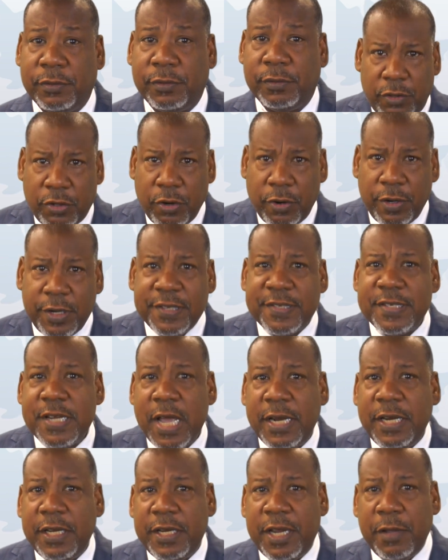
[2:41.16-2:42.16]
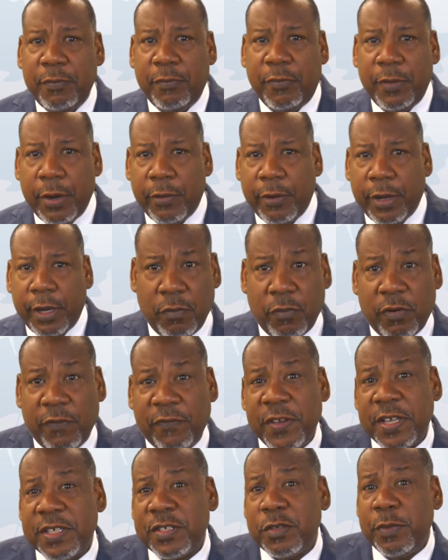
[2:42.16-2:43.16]
During this 90-day period,
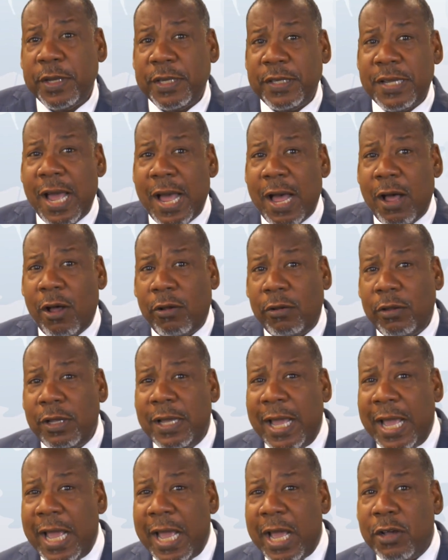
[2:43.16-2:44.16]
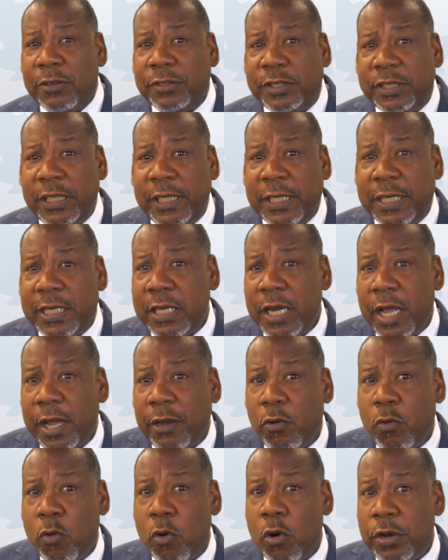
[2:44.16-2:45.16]
Professor McDowell, LC
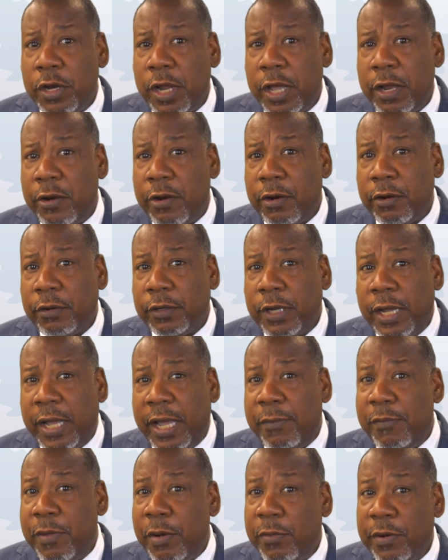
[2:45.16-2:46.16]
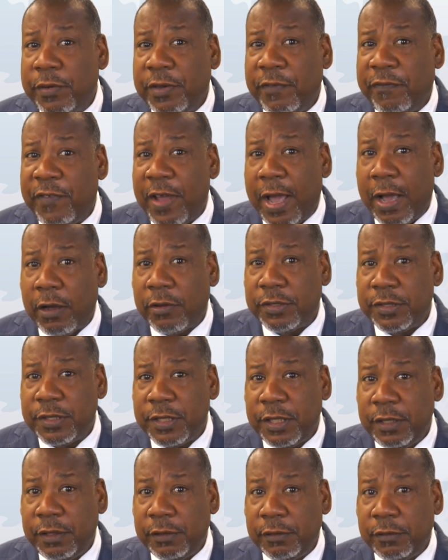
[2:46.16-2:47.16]
Connect coordinator and member of the
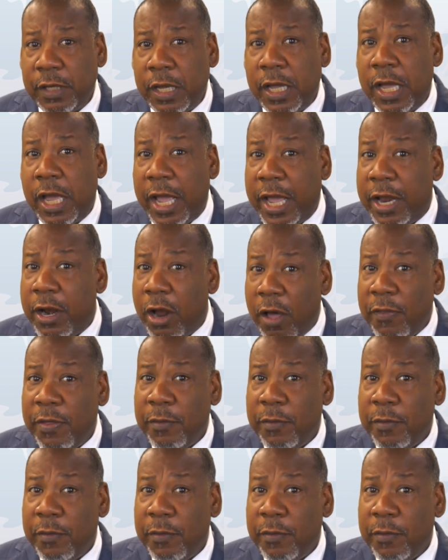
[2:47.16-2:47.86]
faculty, and other